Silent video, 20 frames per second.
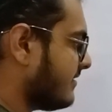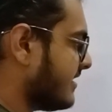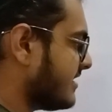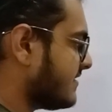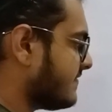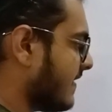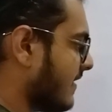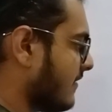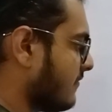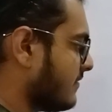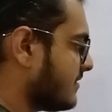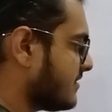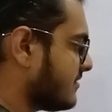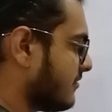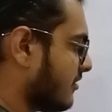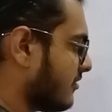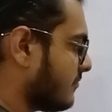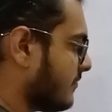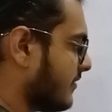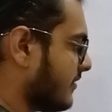this value is
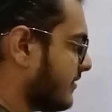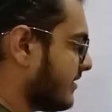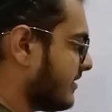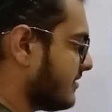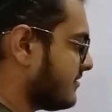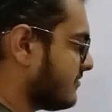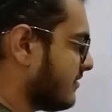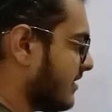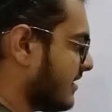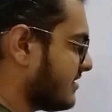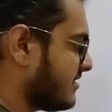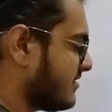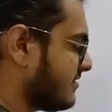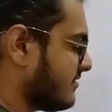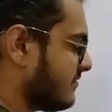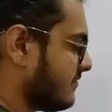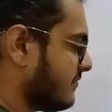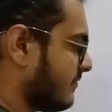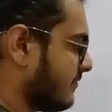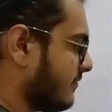not printed, so let's
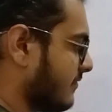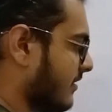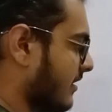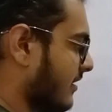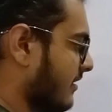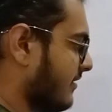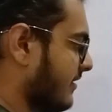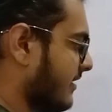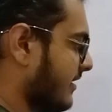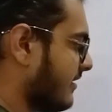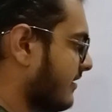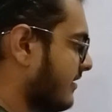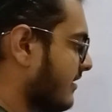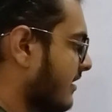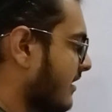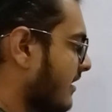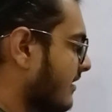color it.